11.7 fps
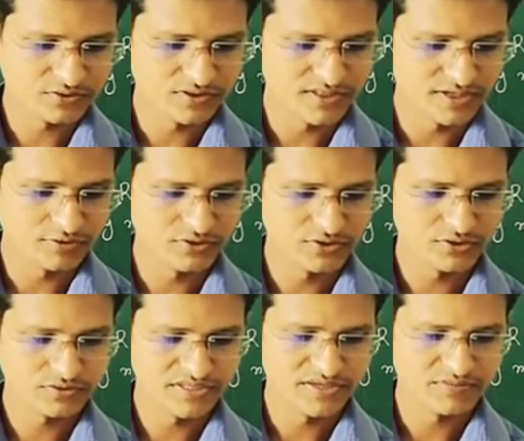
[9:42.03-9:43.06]
So in that
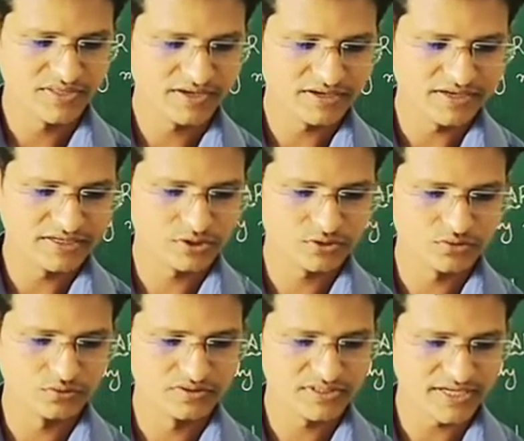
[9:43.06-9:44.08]
also same thing. And
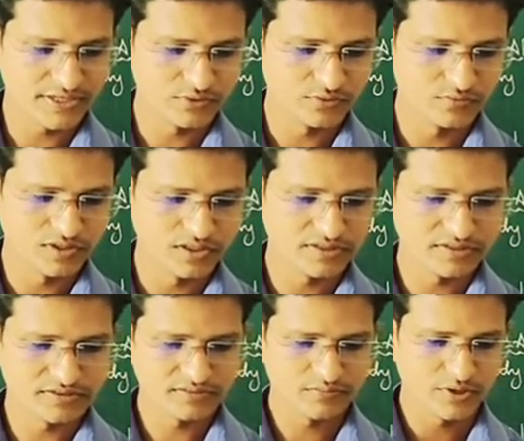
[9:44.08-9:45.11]
stone tied to one
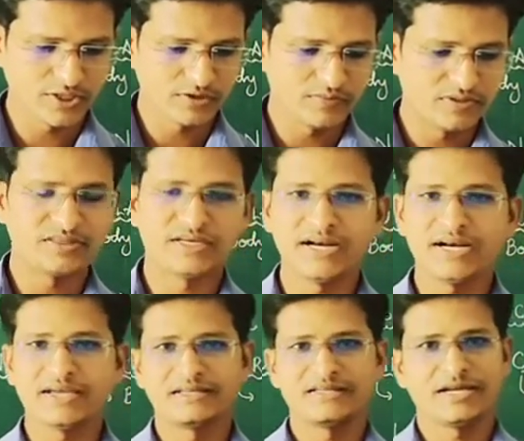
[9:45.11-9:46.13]
point of the
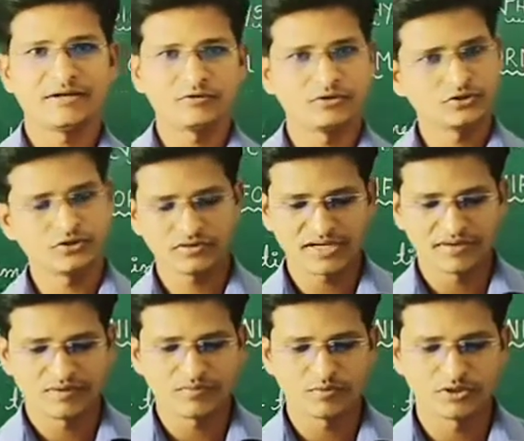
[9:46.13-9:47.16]
thread, and that also
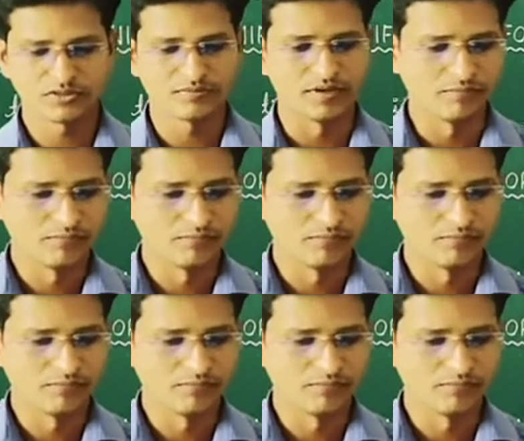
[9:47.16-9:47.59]
can be possible.